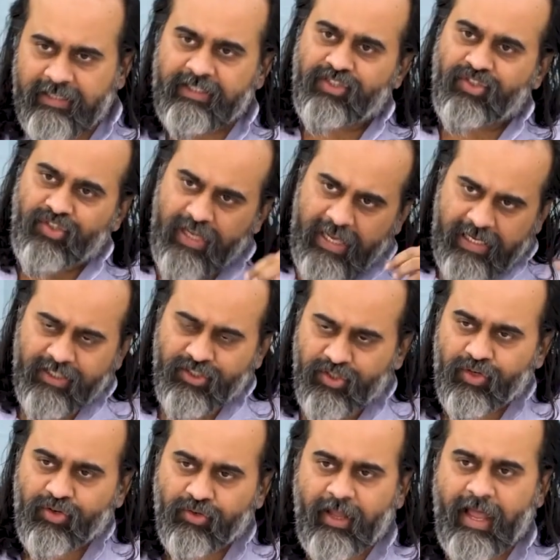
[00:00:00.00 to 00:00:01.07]
has
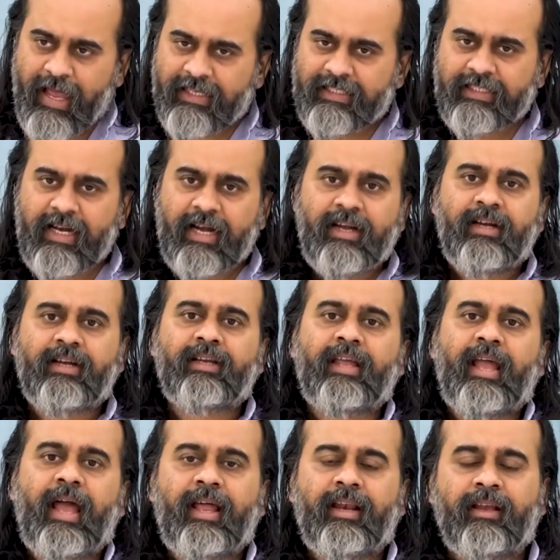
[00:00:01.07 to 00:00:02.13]
changed to the extent it
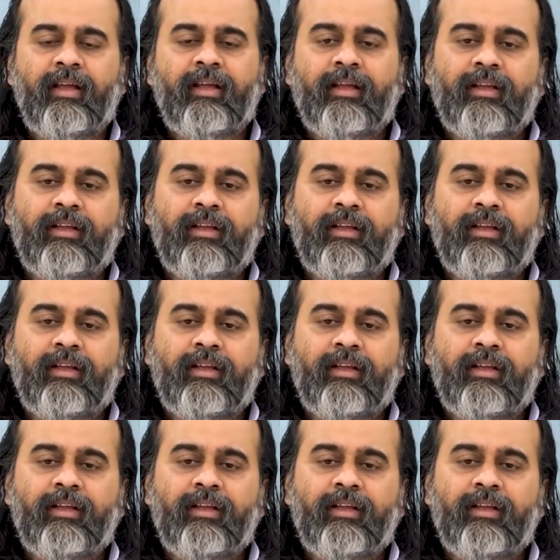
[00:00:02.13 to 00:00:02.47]
can,